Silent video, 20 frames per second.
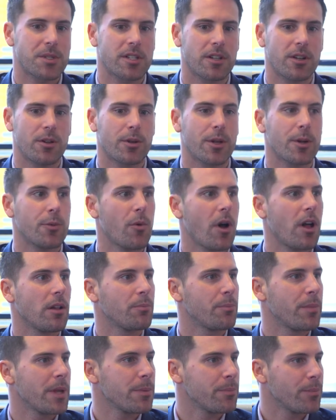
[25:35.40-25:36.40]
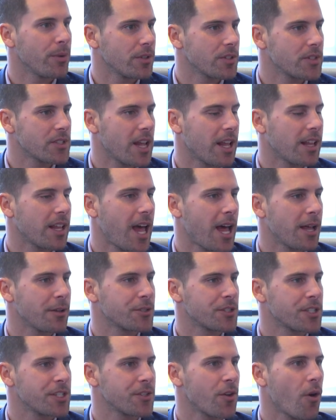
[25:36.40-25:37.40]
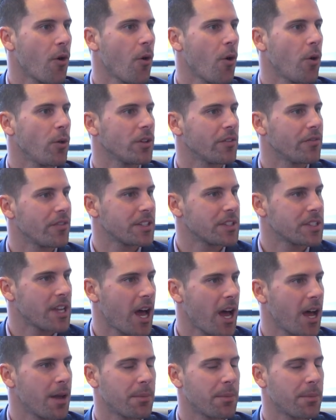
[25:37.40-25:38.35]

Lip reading: Oh, absolutely. Well, people sell houses all the time.